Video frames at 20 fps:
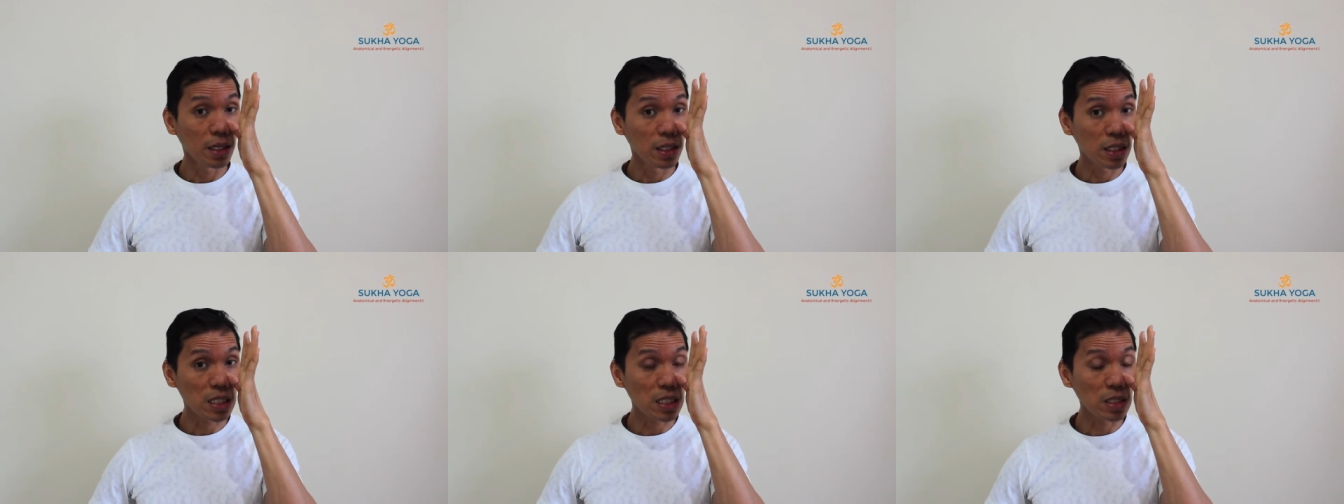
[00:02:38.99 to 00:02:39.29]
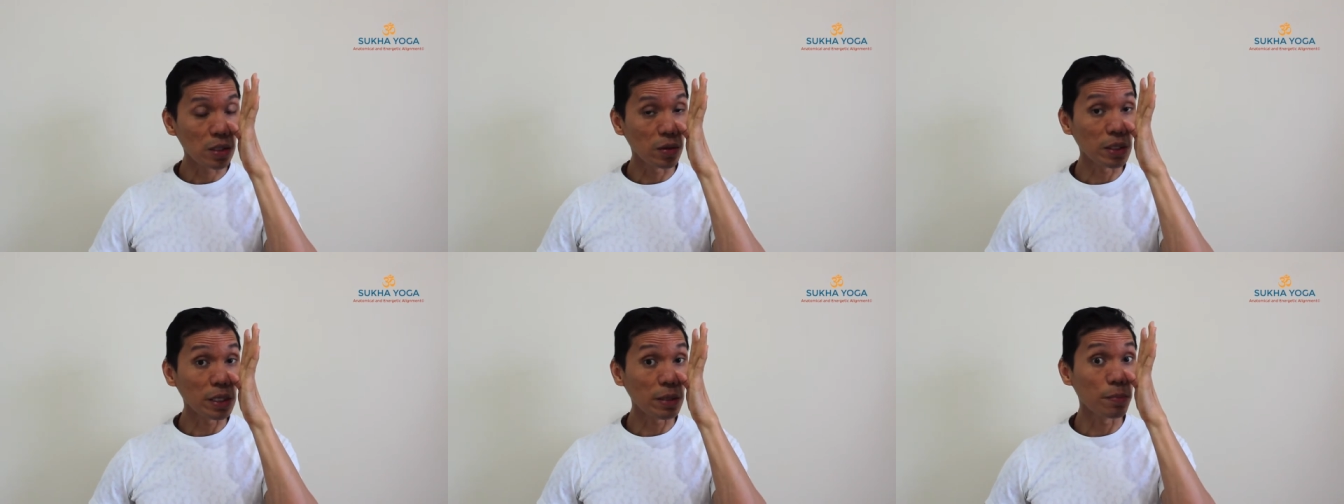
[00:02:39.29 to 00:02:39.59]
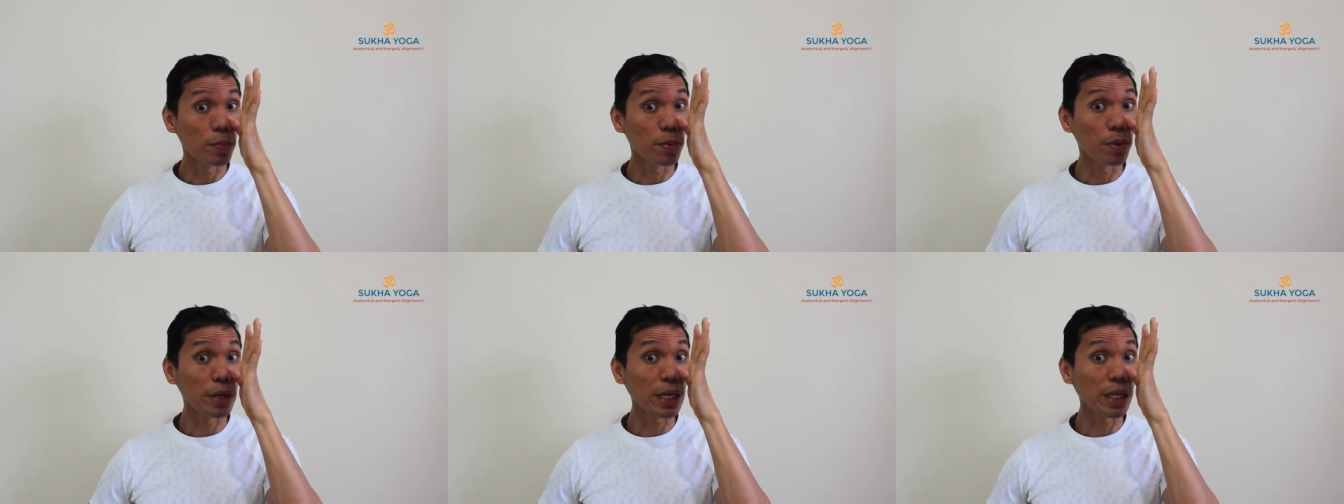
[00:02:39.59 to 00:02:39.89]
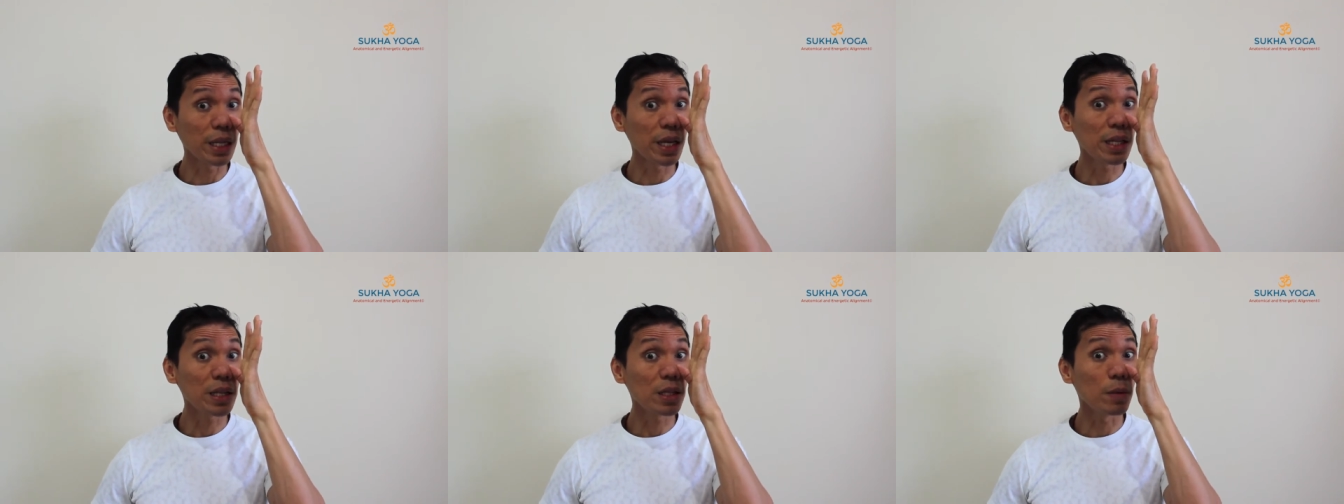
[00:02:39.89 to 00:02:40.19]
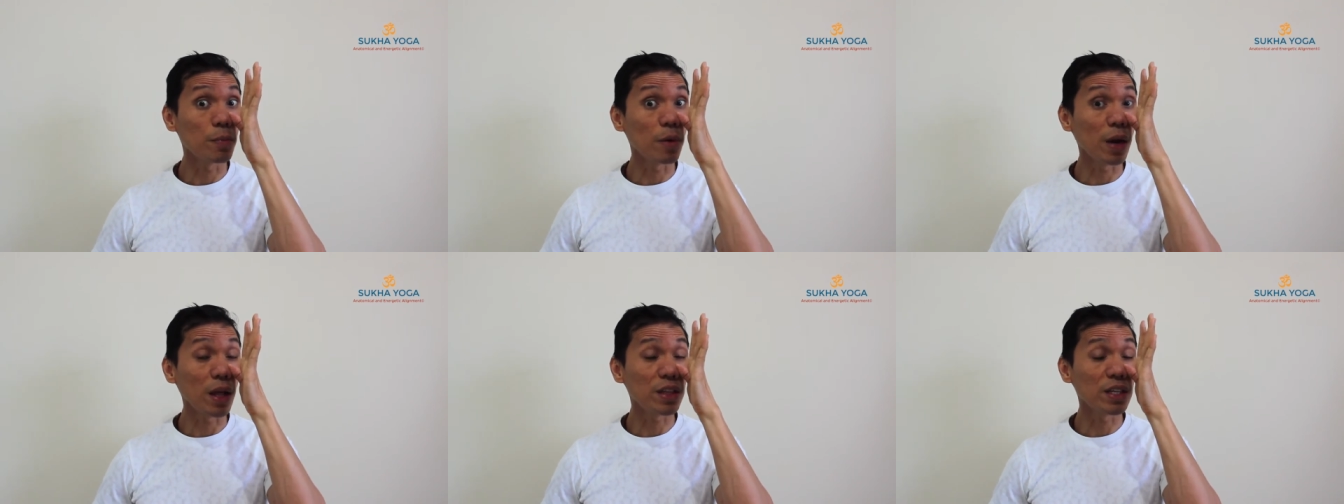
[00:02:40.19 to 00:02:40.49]
Slowly breathe in,
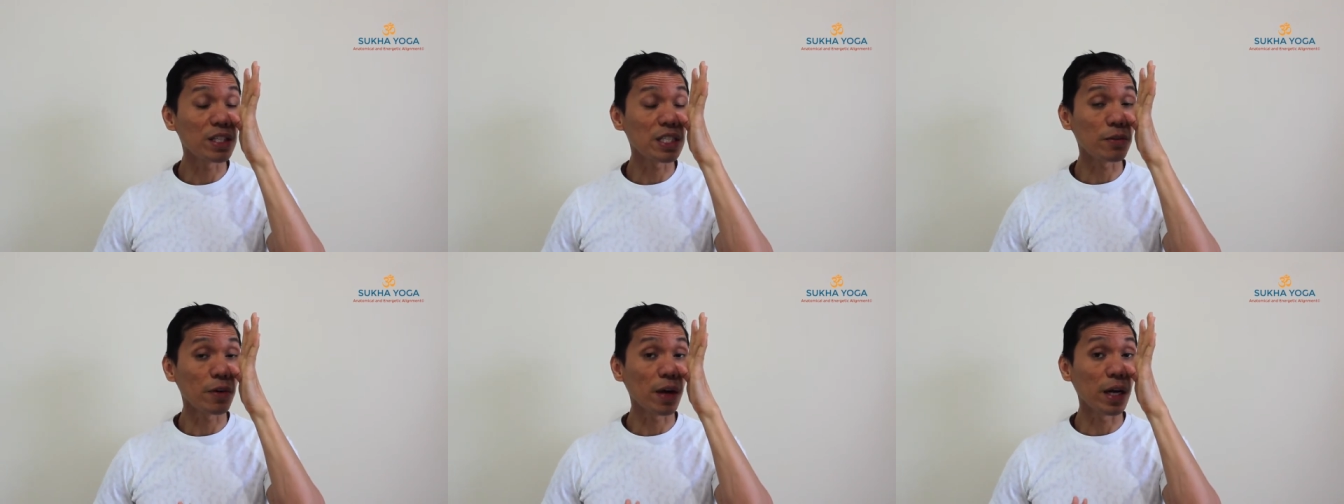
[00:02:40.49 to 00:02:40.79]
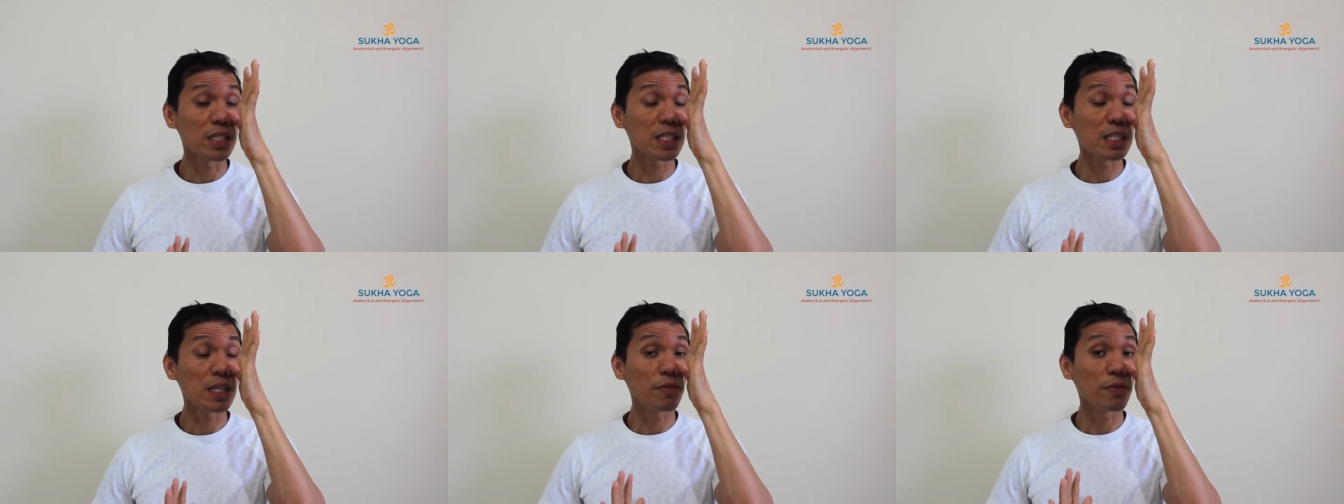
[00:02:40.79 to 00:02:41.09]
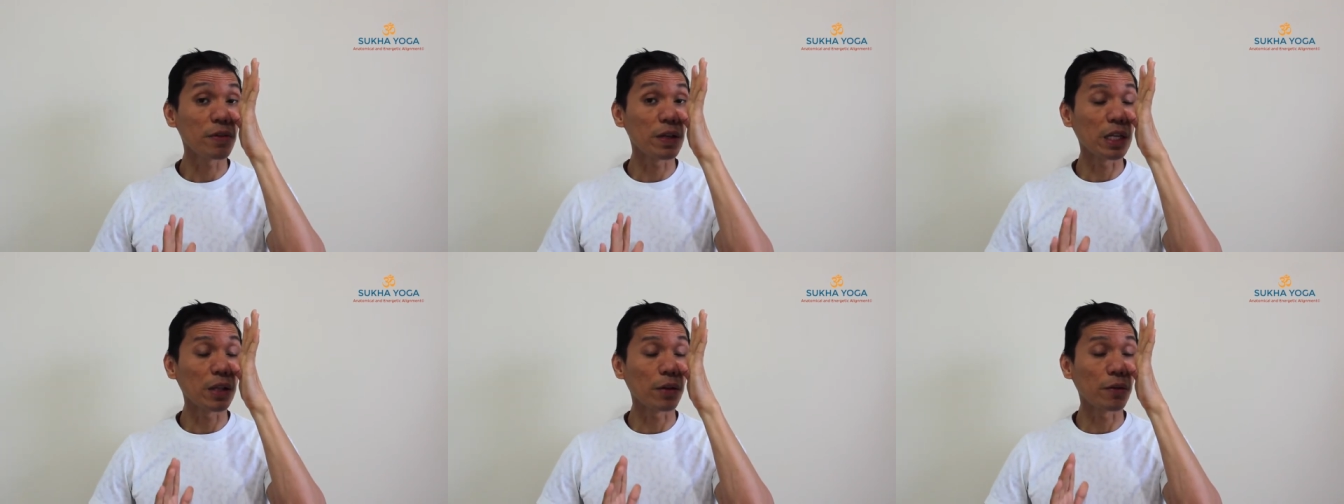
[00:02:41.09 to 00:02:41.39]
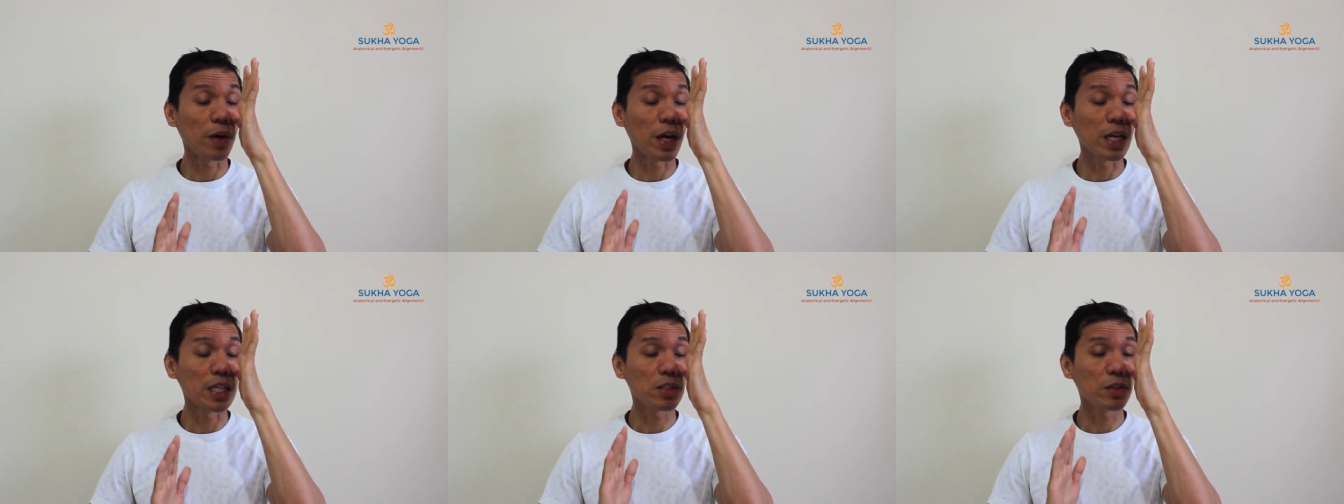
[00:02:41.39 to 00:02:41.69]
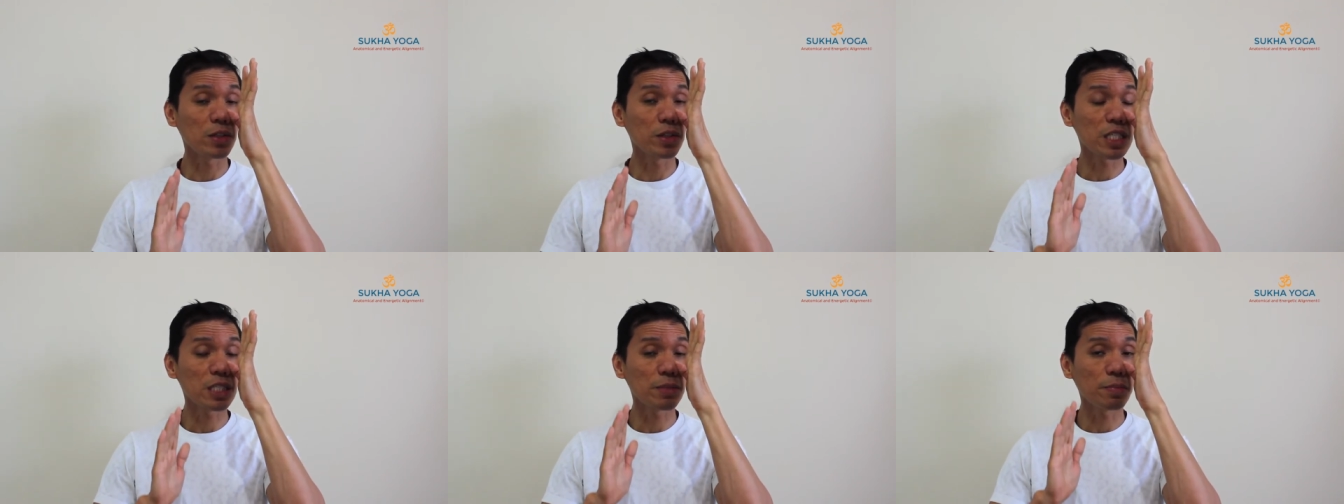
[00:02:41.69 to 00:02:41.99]
the breath is rising, feel it rise
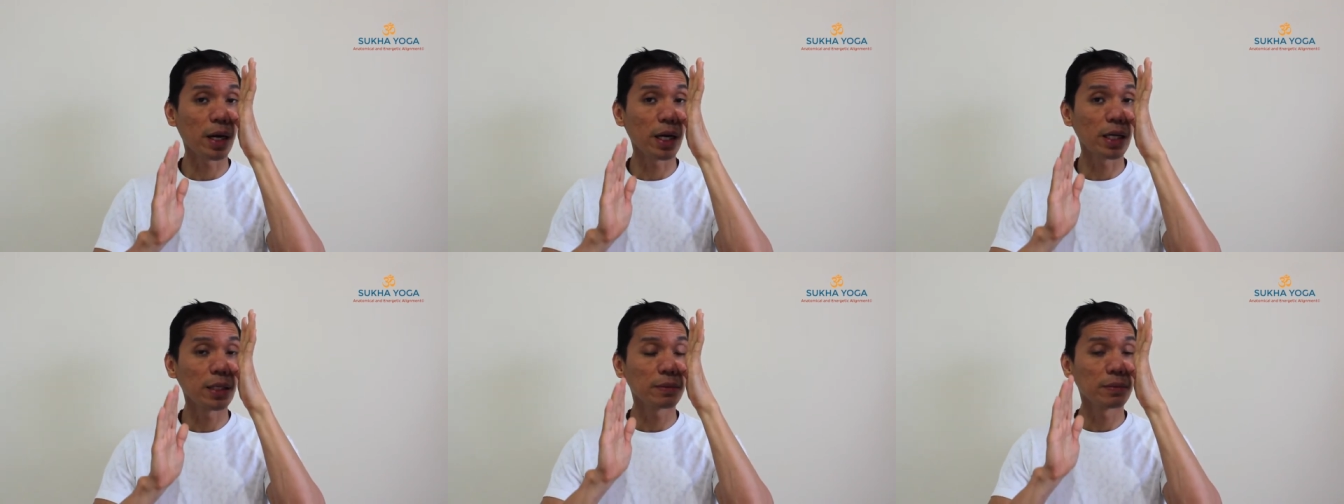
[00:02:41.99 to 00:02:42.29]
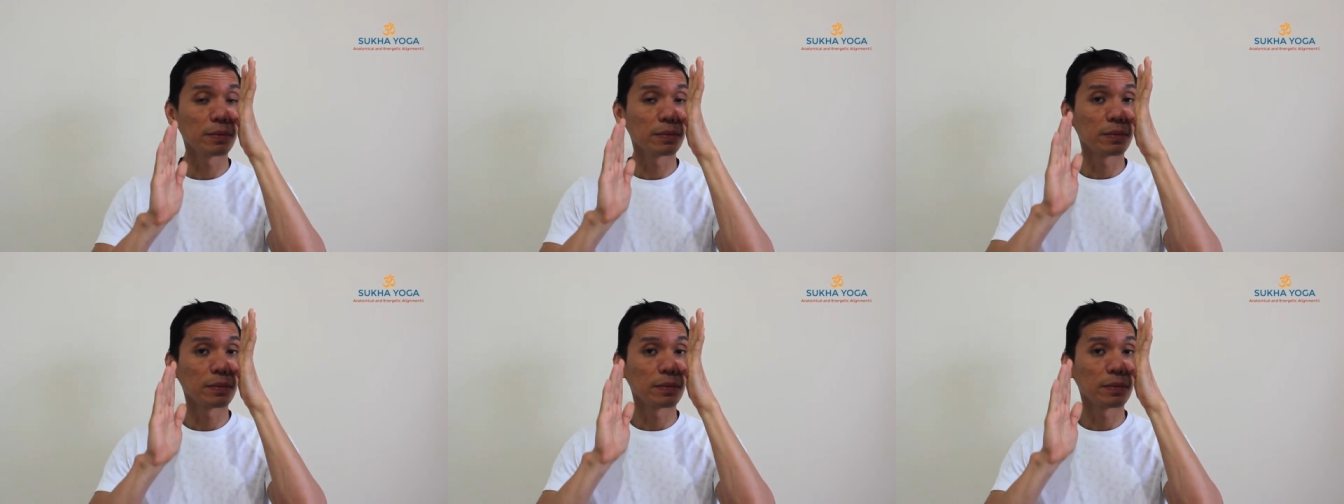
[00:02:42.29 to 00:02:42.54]
through your spine.